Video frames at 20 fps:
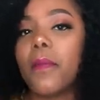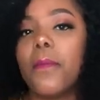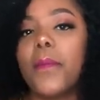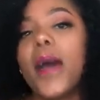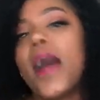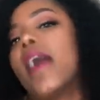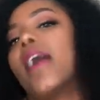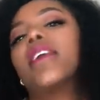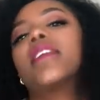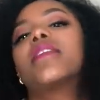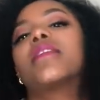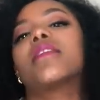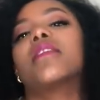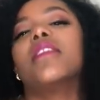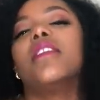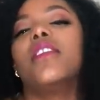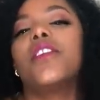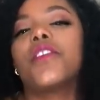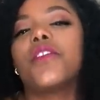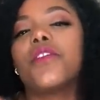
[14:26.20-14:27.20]

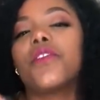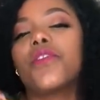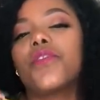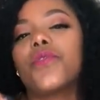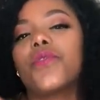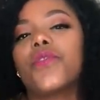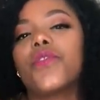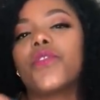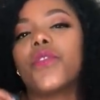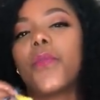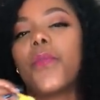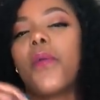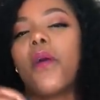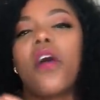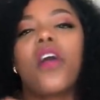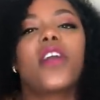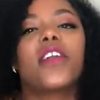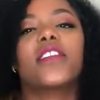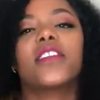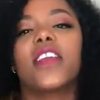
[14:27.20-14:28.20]
But you do your
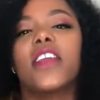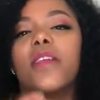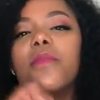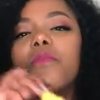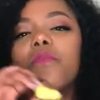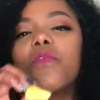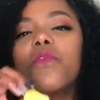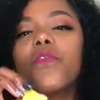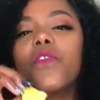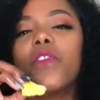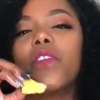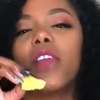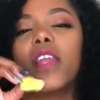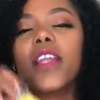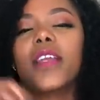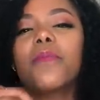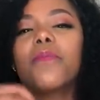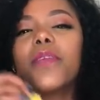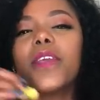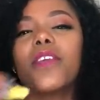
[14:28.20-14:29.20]
part and move on.
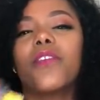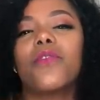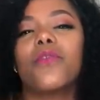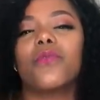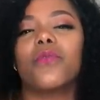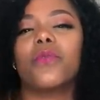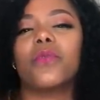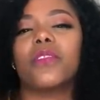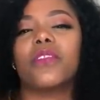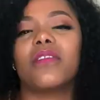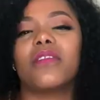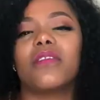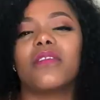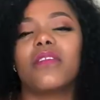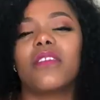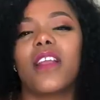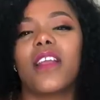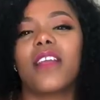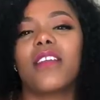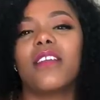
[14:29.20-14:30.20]
Like, be good.
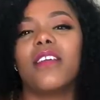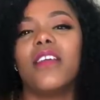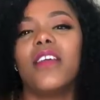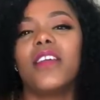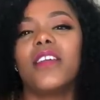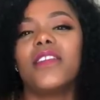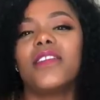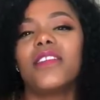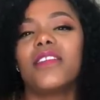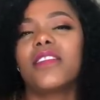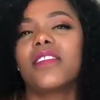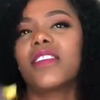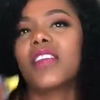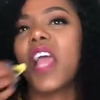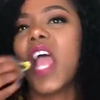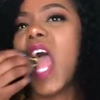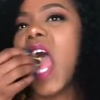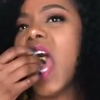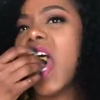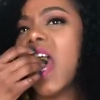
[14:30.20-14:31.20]
Like, just